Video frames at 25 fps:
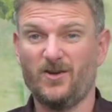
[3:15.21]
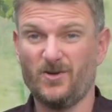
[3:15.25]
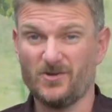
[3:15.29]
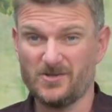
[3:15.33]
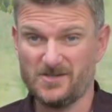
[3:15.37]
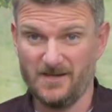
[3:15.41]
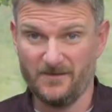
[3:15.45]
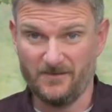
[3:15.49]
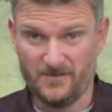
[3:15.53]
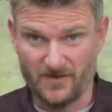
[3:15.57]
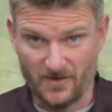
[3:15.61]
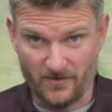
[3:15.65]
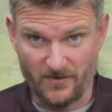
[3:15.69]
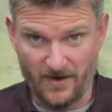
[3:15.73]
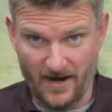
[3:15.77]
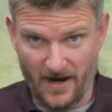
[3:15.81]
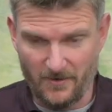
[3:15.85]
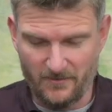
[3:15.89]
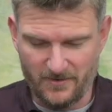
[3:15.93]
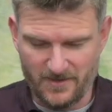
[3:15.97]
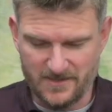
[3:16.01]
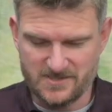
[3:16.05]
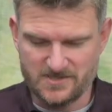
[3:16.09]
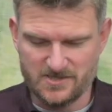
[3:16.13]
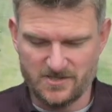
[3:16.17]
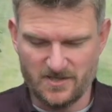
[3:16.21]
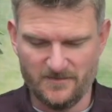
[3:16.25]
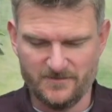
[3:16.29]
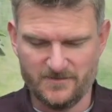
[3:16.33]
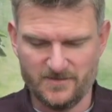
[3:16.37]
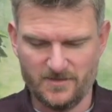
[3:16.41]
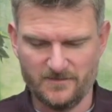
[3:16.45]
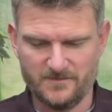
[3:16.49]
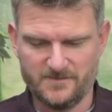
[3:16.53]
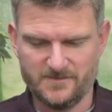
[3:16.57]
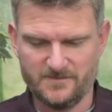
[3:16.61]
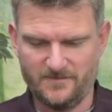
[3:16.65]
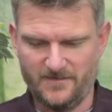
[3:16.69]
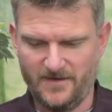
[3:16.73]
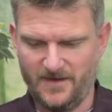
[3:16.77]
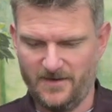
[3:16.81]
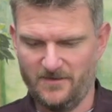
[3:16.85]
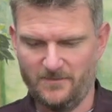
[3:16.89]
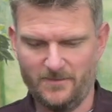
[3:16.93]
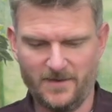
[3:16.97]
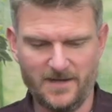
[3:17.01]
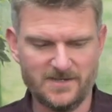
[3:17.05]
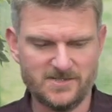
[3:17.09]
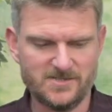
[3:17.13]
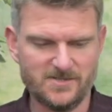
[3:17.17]
Of course, if the ground is soft enough to fit
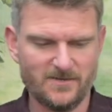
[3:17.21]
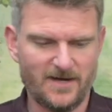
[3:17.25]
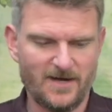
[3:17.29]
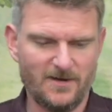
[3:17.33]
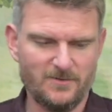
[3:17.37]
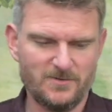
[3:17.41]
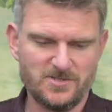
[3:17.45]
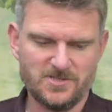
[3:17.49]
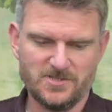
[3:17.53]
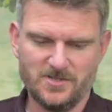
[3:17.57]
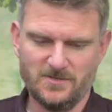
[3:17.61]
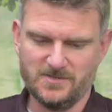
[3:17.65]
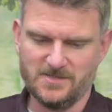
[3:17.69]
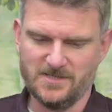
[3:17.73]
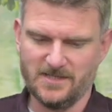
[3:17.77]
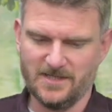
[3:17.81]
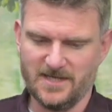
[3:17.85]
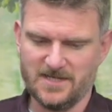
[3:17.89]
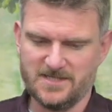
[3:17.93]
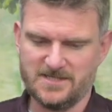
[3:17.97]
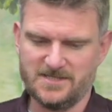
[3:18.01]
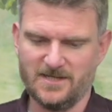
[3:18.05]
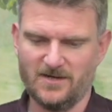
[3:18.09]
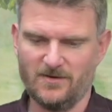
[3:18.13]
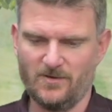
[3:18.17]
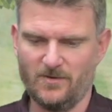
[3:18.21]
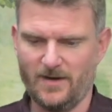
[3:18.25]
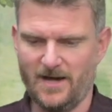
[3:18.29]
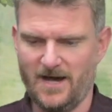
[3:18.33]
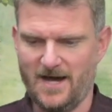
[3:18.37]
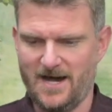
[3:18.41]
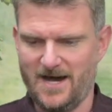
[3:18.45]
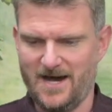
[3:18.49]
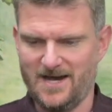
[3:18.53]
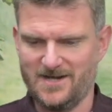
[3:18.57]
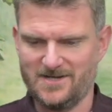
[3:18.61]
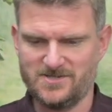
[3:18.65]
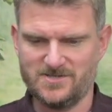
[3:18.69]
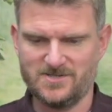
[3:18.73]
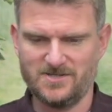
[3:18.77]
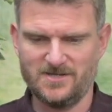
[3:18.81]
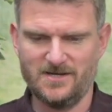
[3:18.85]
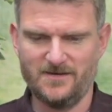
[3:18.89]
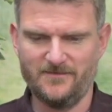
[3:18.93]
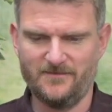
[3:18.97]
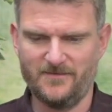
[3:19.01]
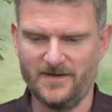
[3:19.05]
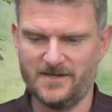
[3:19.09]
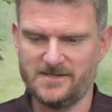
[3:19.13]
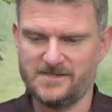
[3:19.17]
them into, I was shooting yesterday on quite a hard
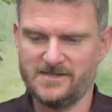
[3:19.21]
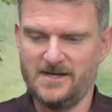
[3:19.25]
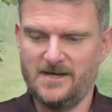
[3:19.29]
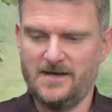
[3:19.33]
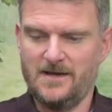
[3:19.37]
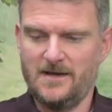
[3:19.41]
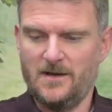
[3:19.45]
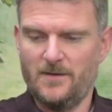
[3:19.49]
surface,